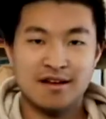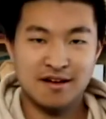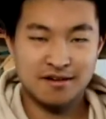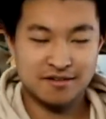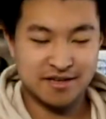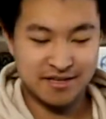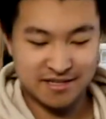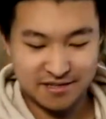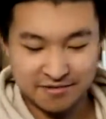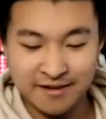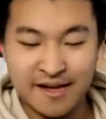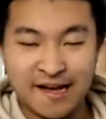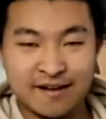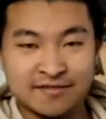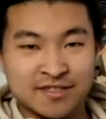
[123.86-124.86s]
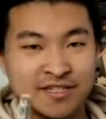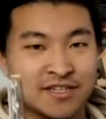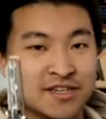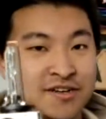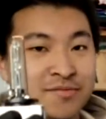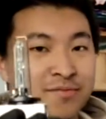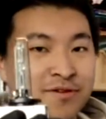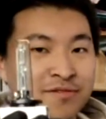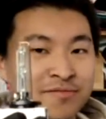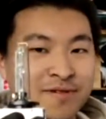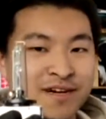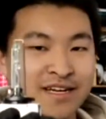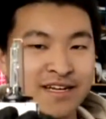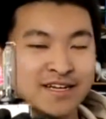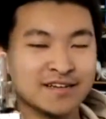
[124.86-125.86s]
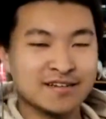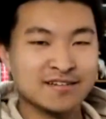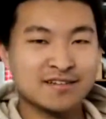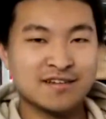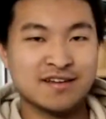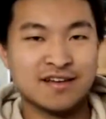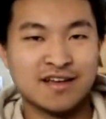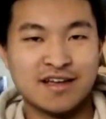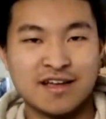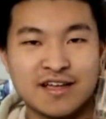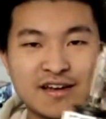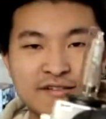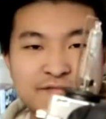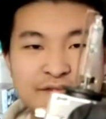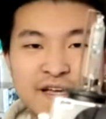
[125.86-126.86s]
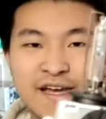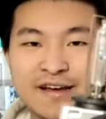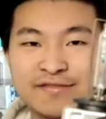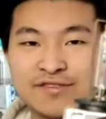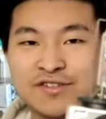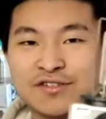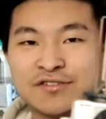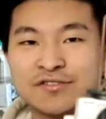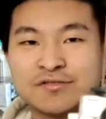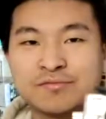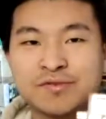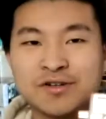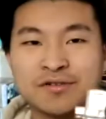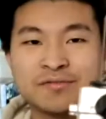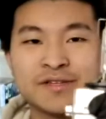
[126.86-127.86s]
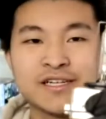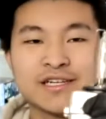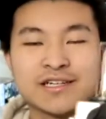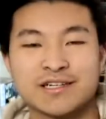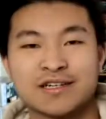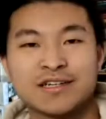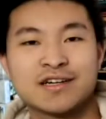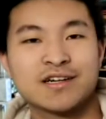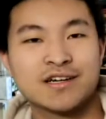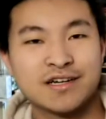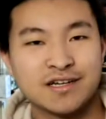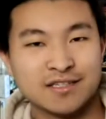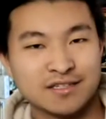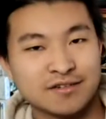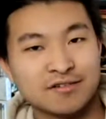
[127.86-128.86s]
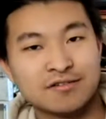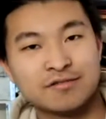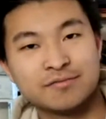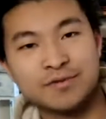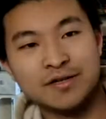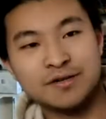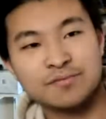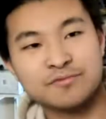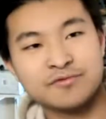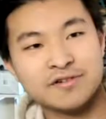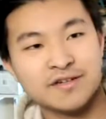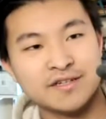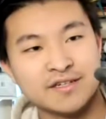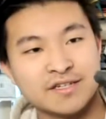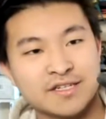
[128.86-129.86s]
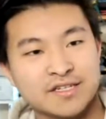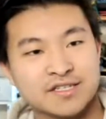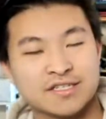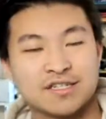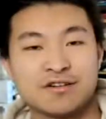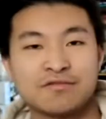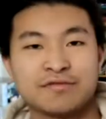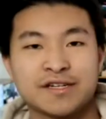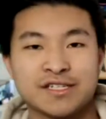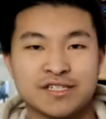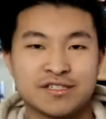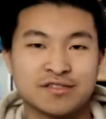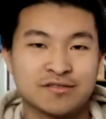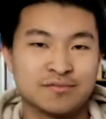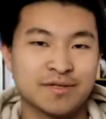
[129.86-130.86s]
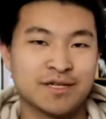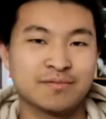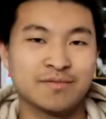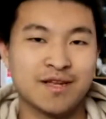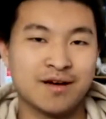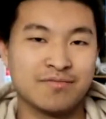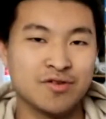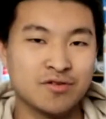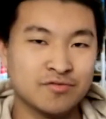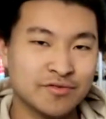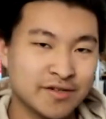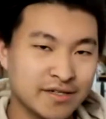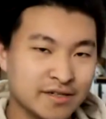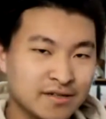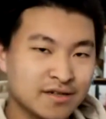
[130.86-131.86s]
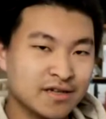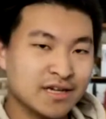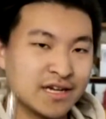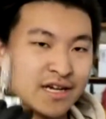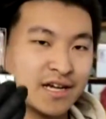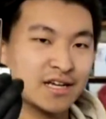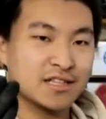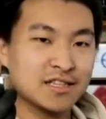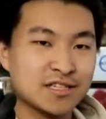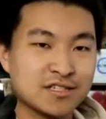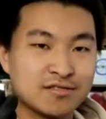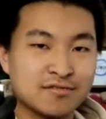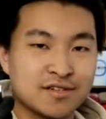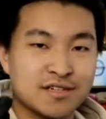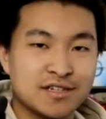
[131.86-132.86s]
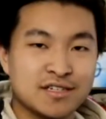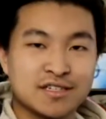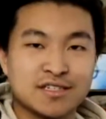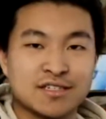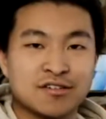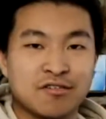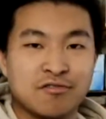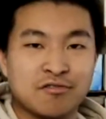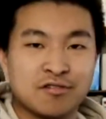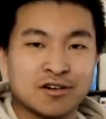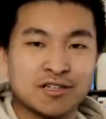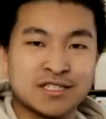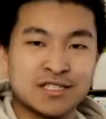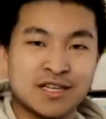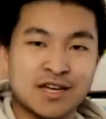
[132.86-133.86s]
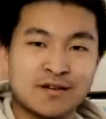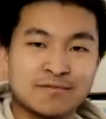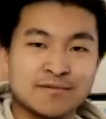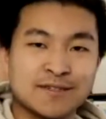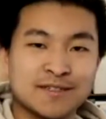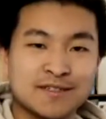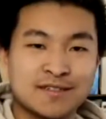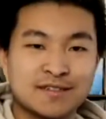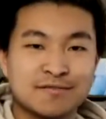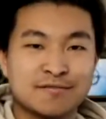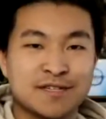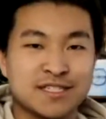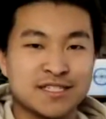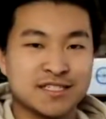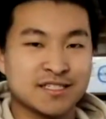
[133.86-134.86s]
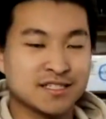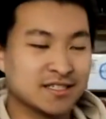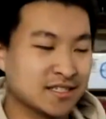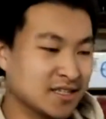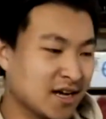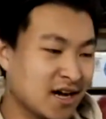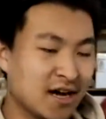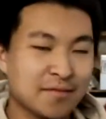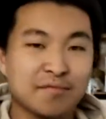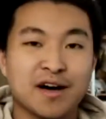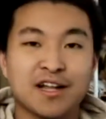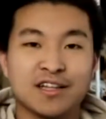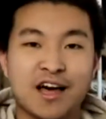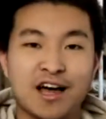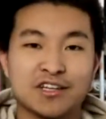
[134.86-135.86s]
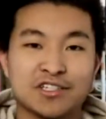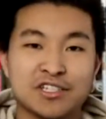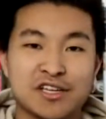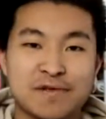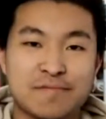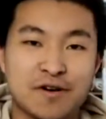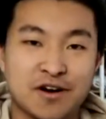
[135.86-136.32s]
Okay, so we have the new bulb right here, and then we have the old bulb here. The old bulb one is the original BMW one, and this one is the Reassembly one, which is a lot cheaper.